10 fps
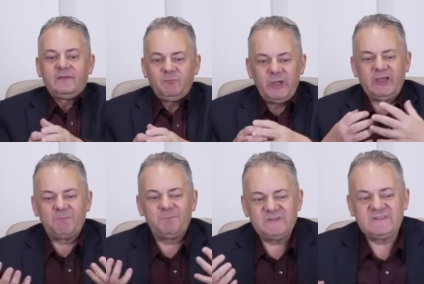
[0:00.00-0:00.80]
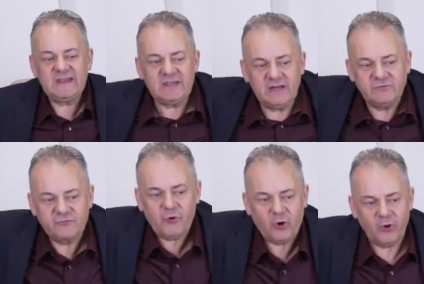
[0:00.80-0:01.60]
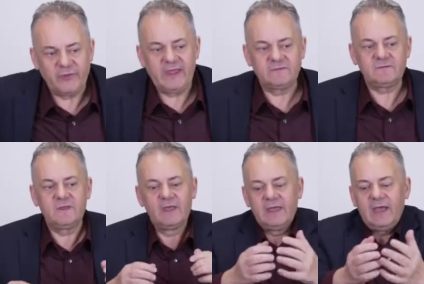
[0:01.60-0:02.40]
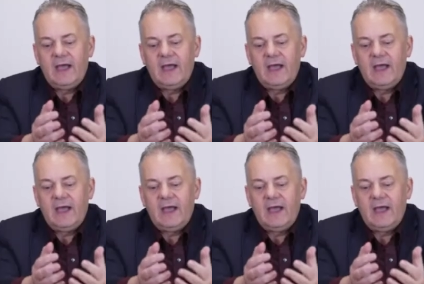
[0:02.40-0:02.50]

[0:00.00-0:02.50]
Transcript: We're particularly strong on this.